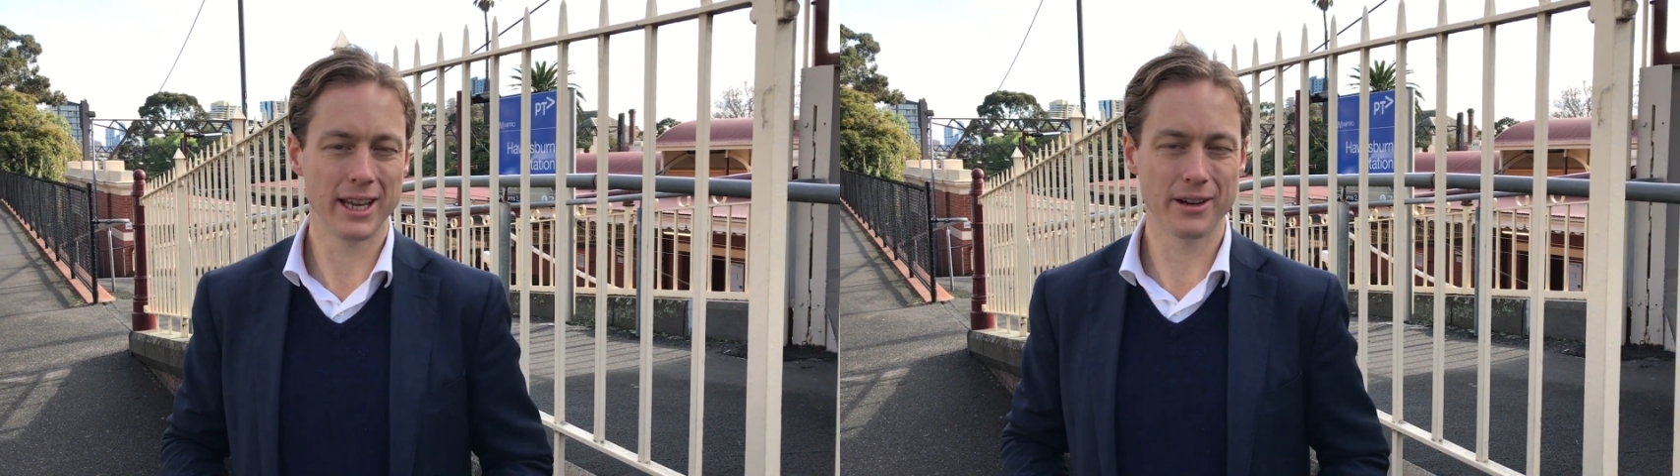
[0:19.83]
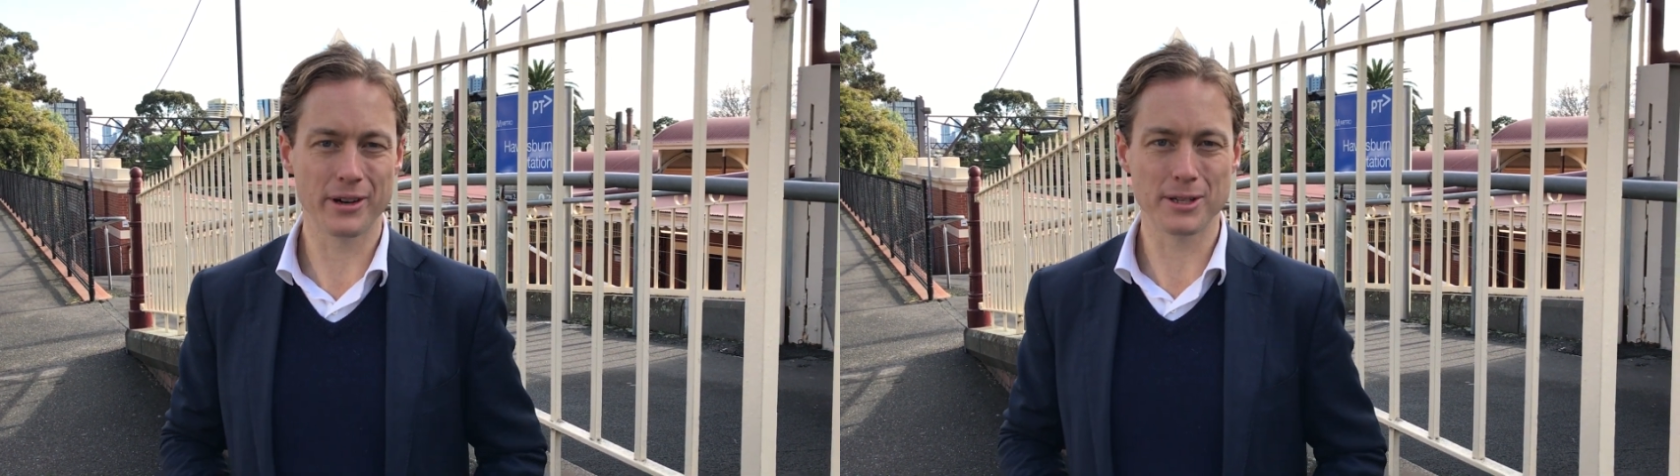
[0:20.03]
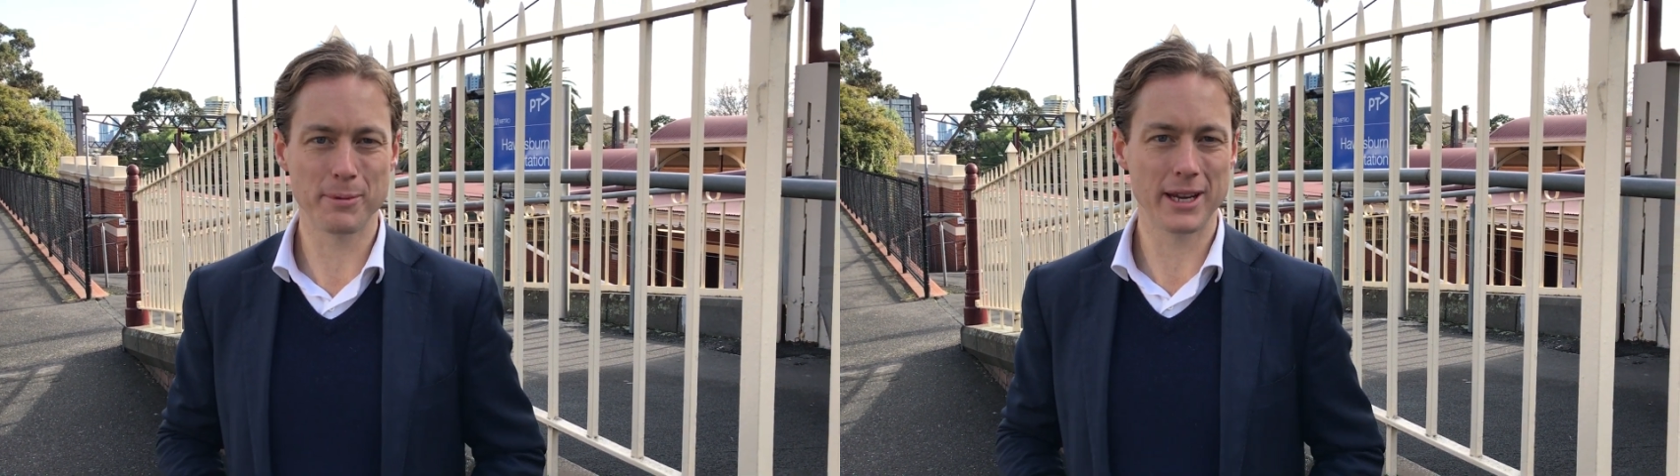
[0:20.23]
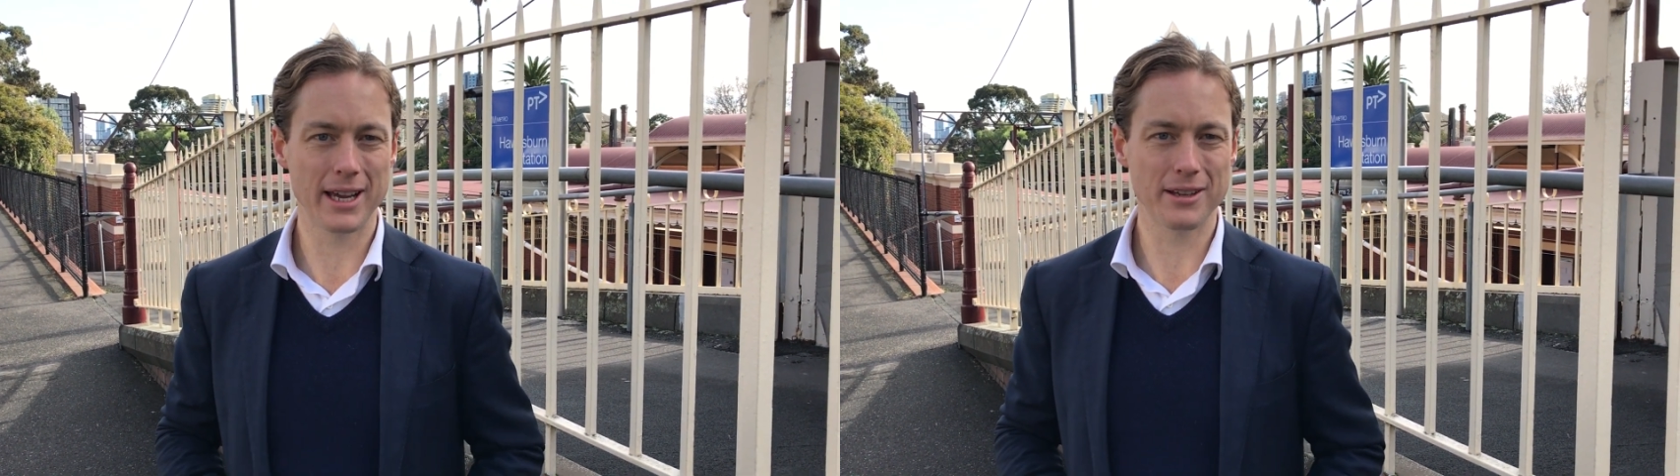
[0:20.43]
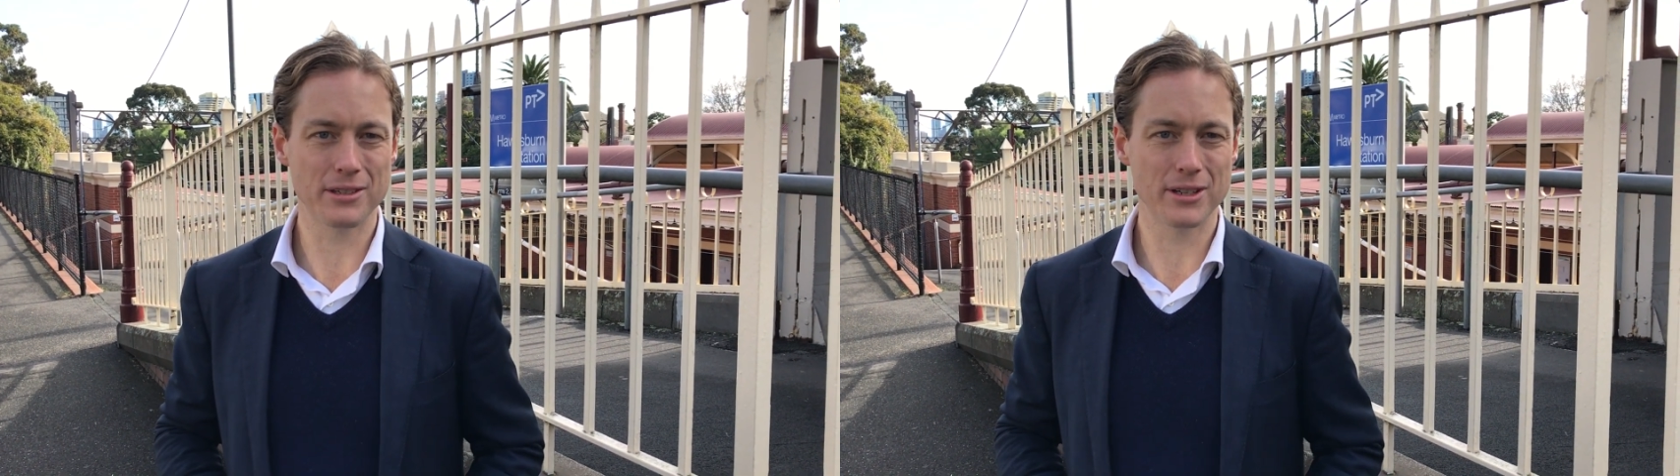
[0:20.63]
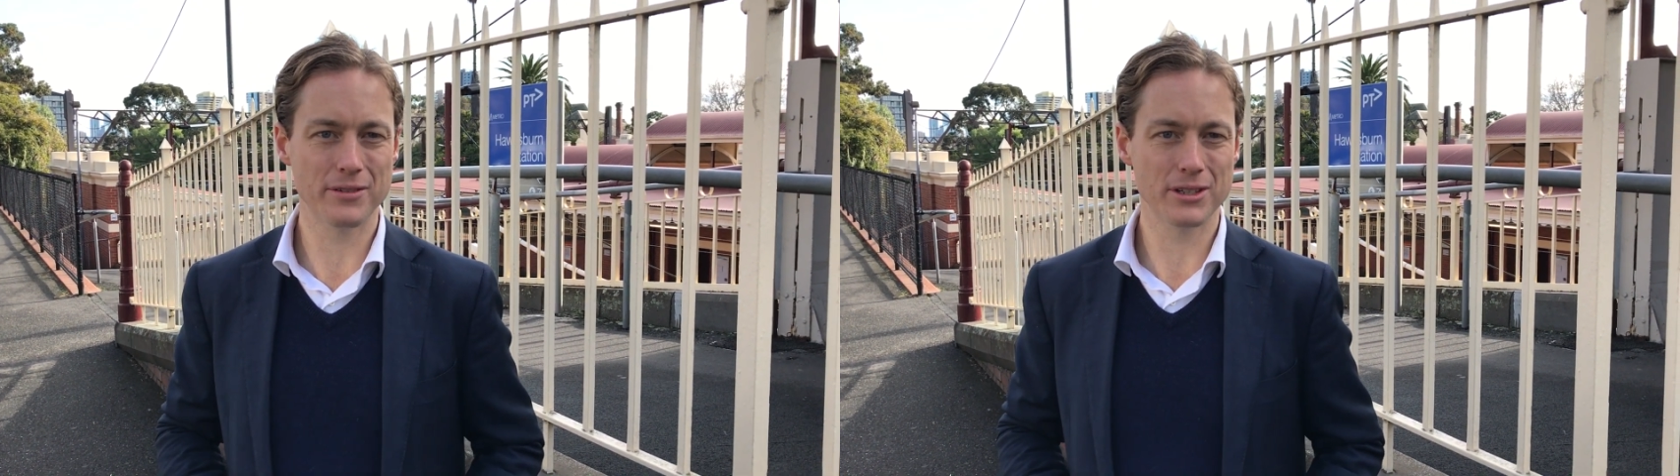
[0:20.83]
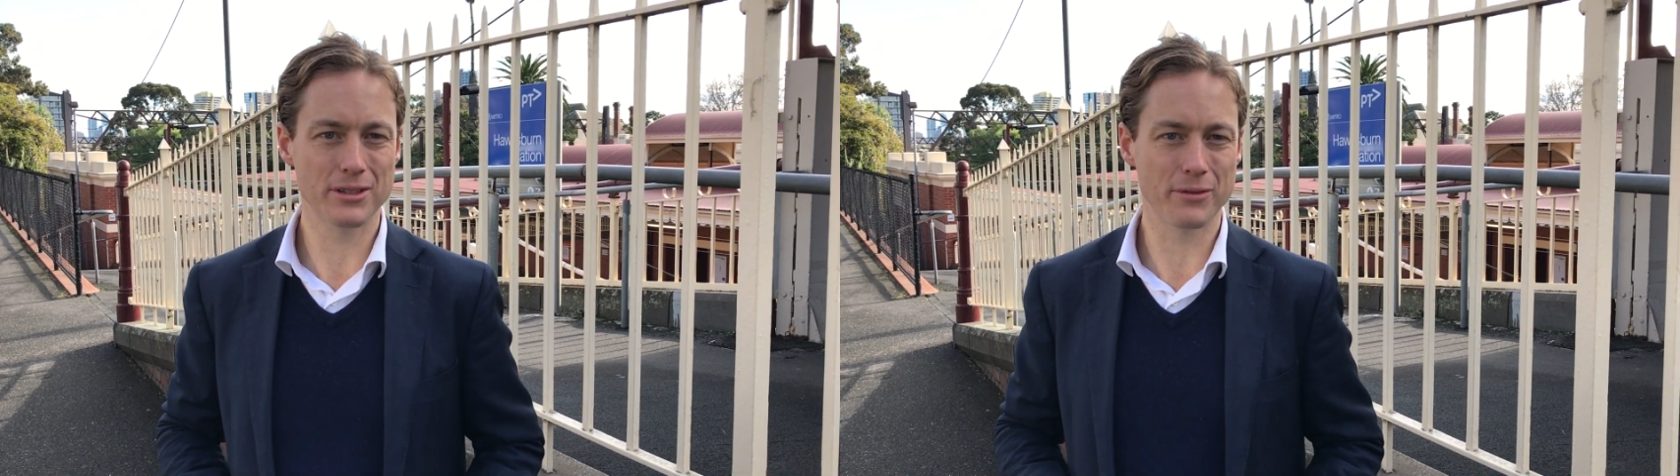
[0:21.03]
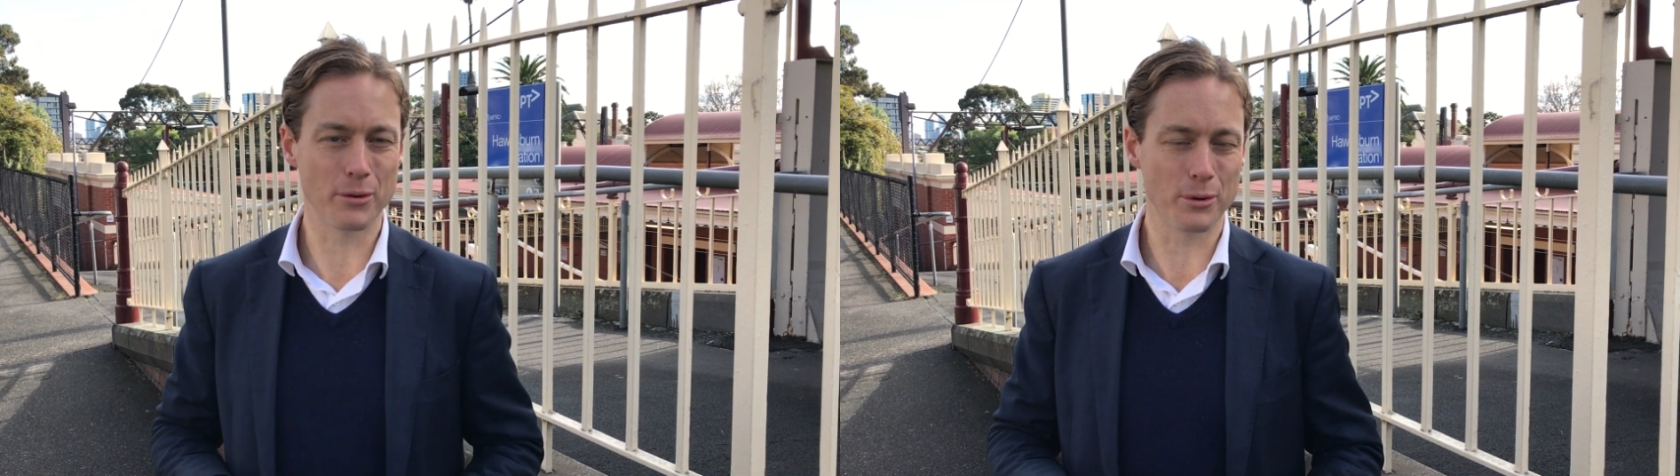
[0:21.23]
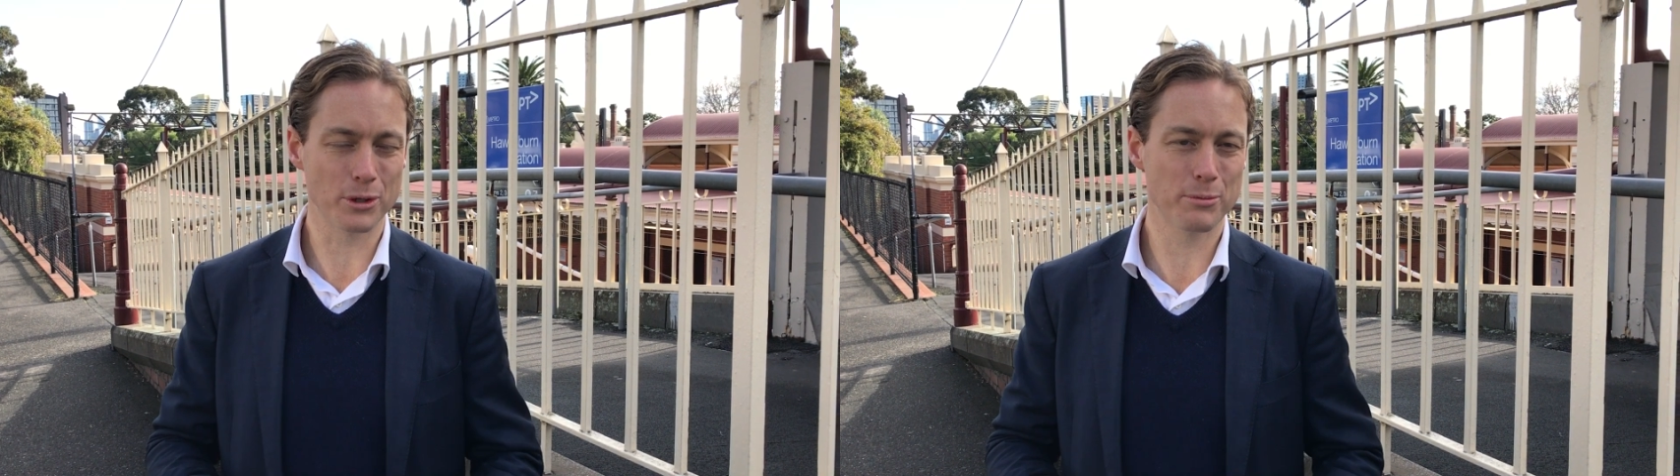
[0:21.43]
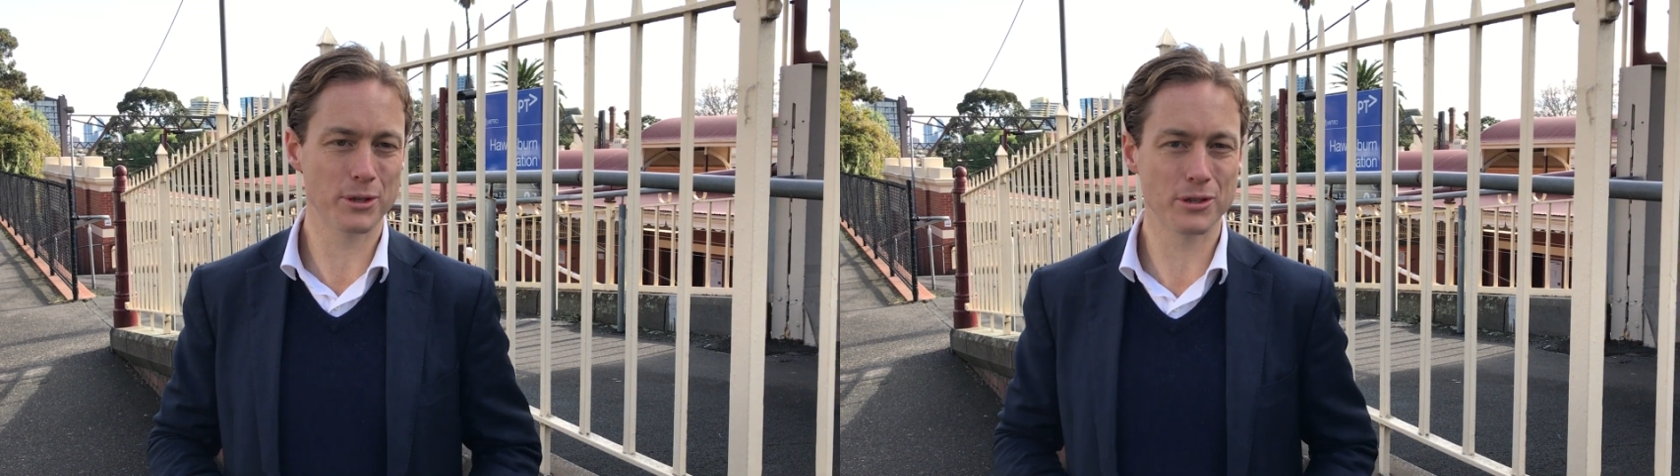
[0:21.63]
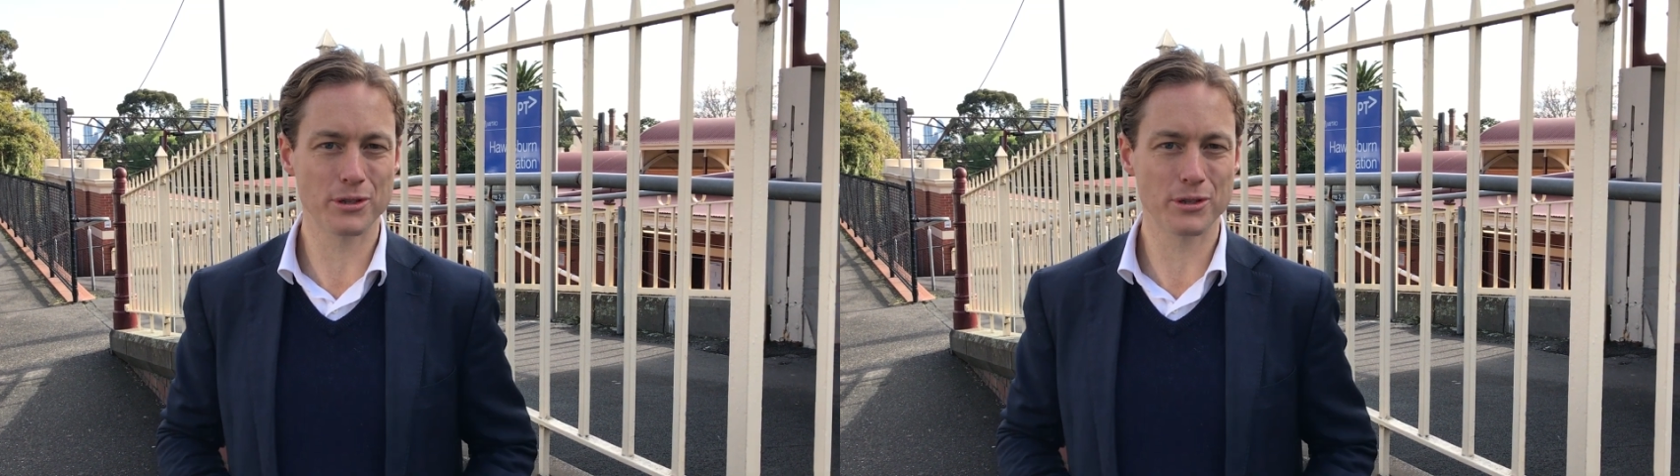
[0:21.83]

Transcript: increase peak hour services for Hawksburn,